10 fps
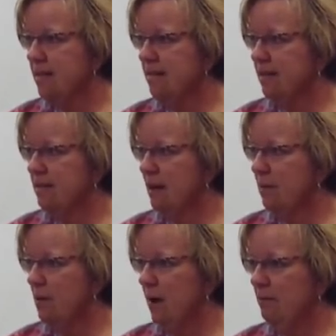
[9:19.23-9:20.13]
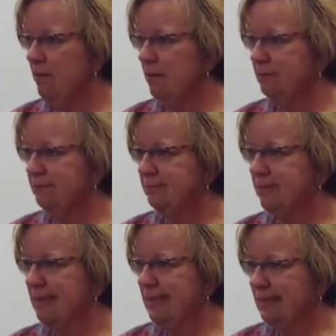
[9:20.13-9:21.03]
is it WF?
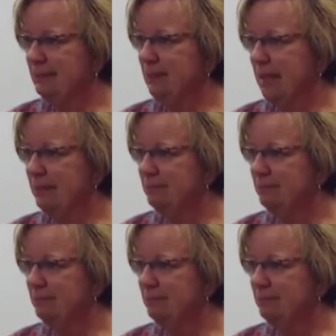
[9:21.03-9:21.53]
Oh boy.